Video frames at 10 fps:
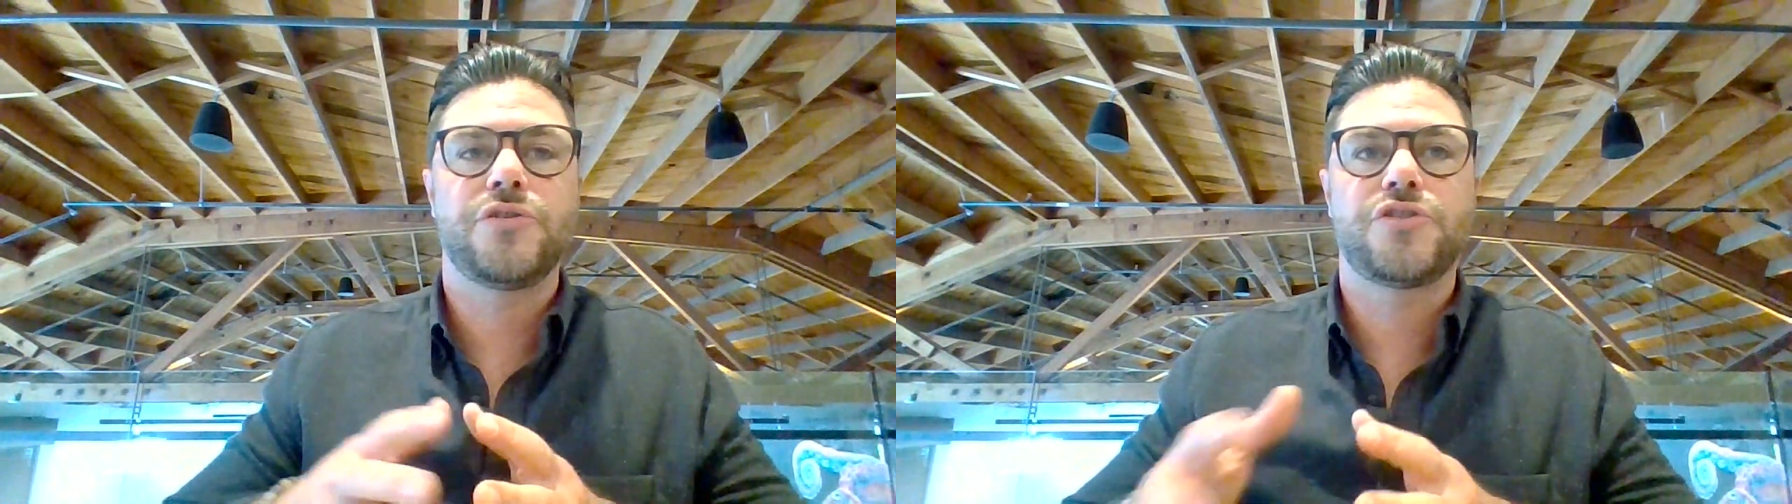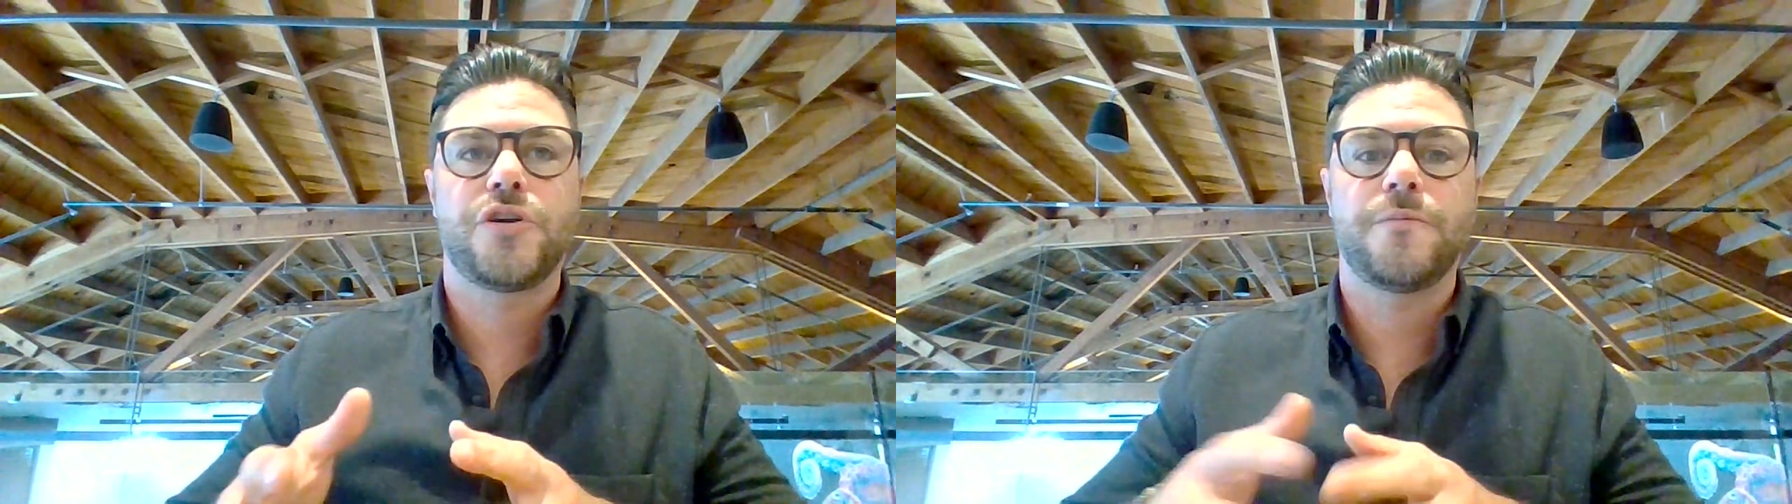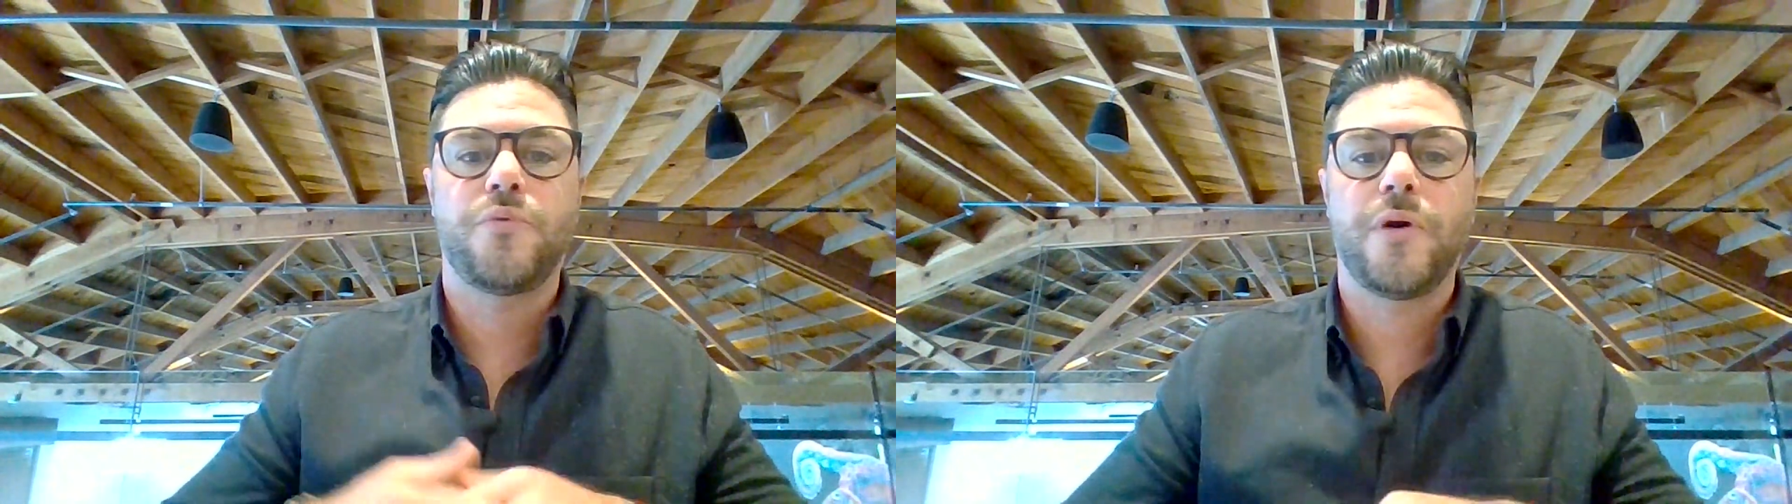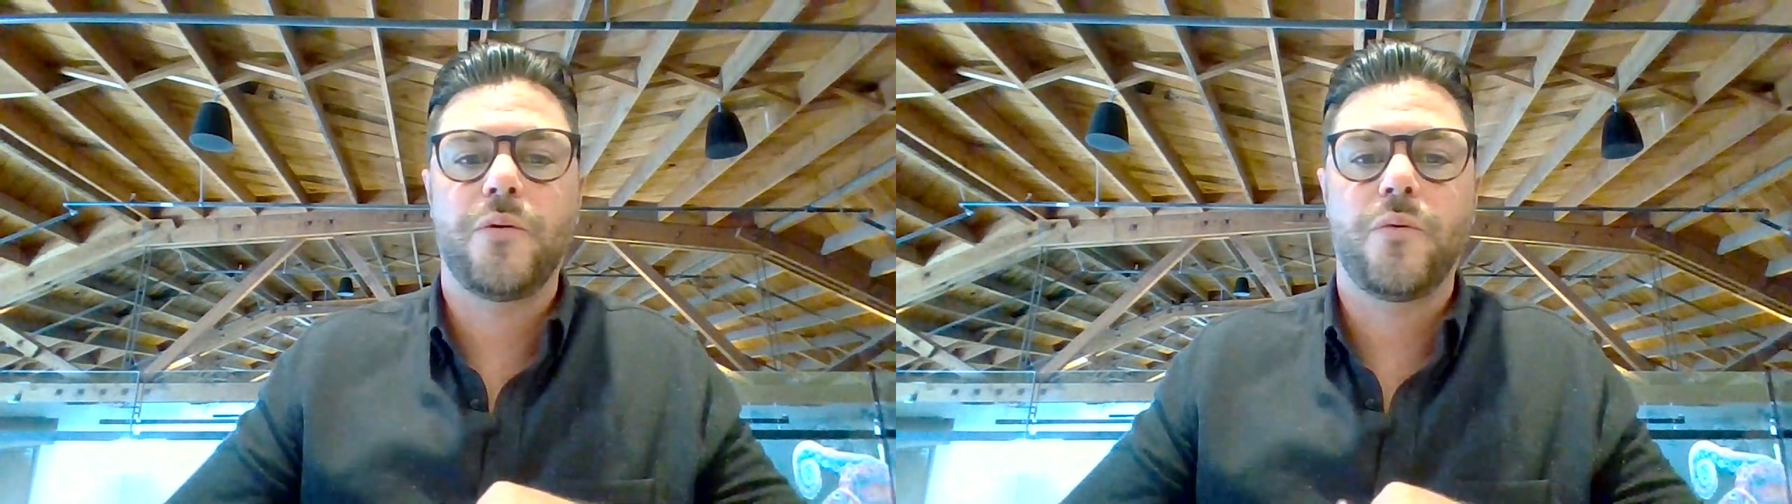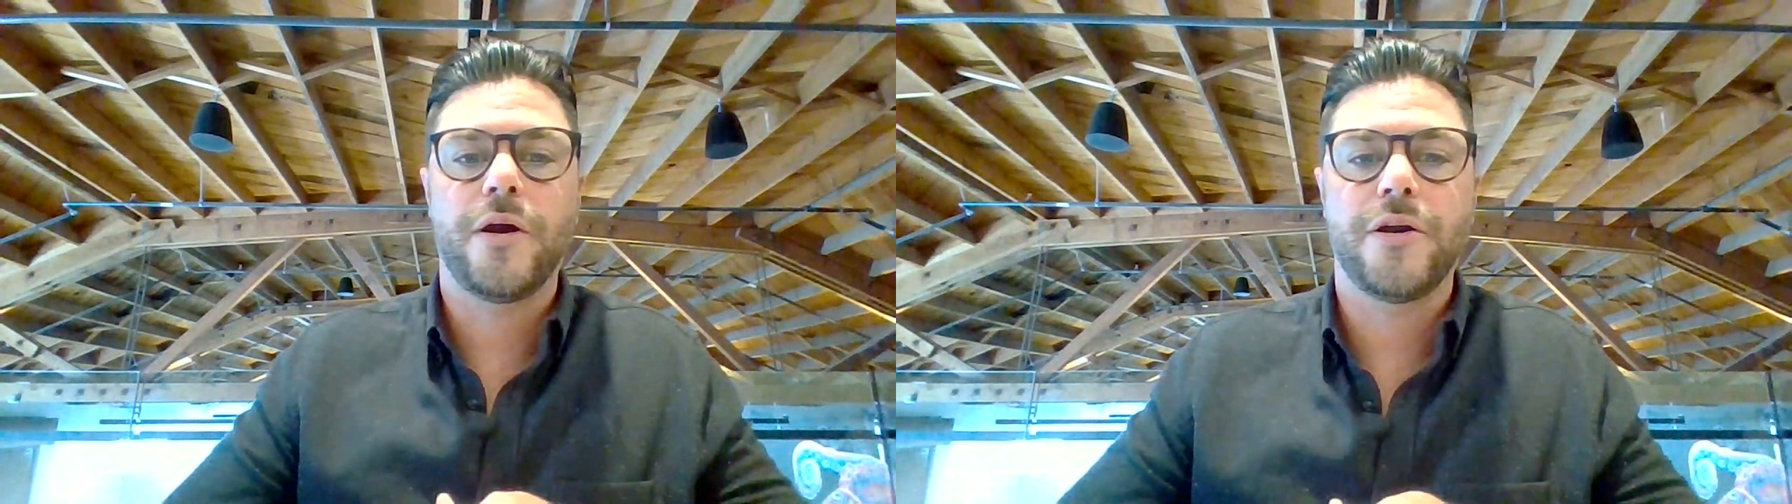to a certain
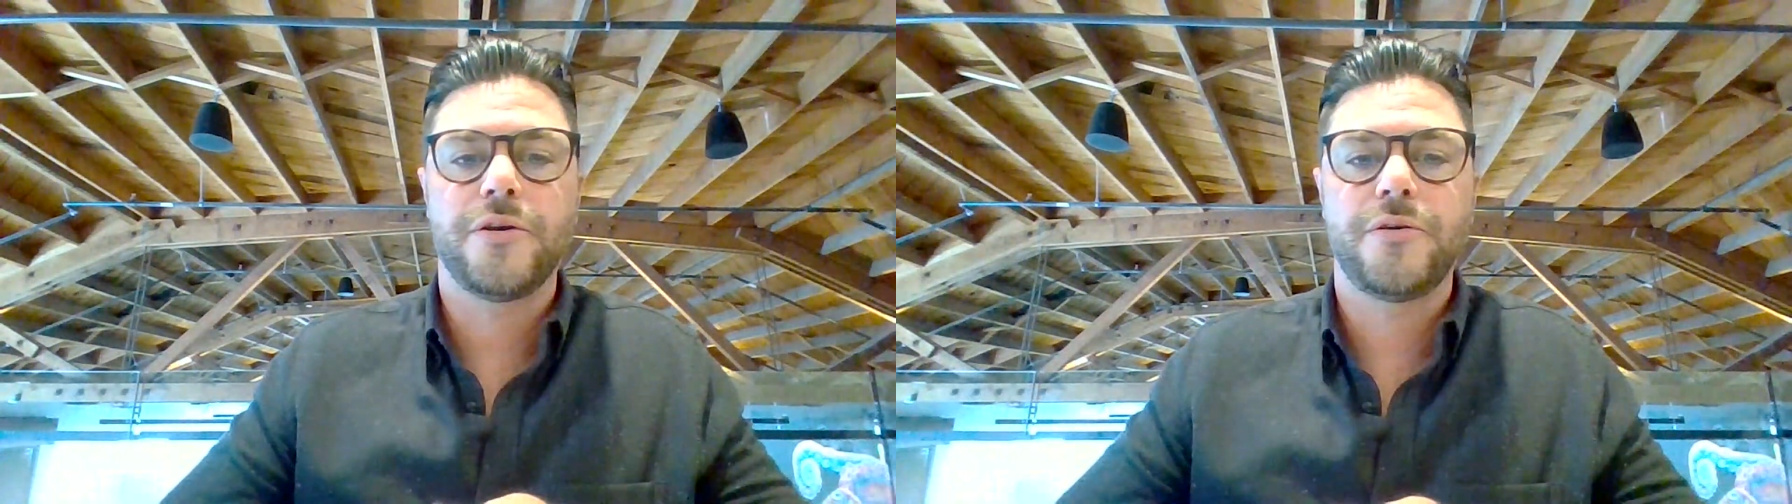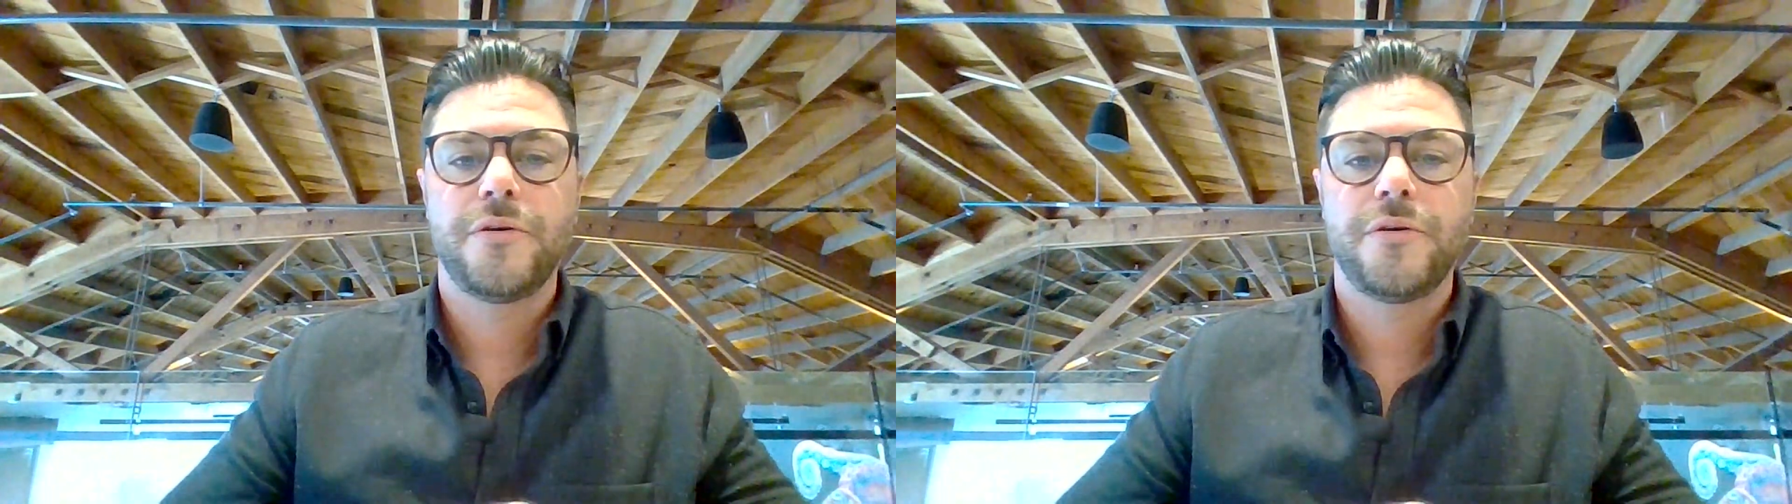point where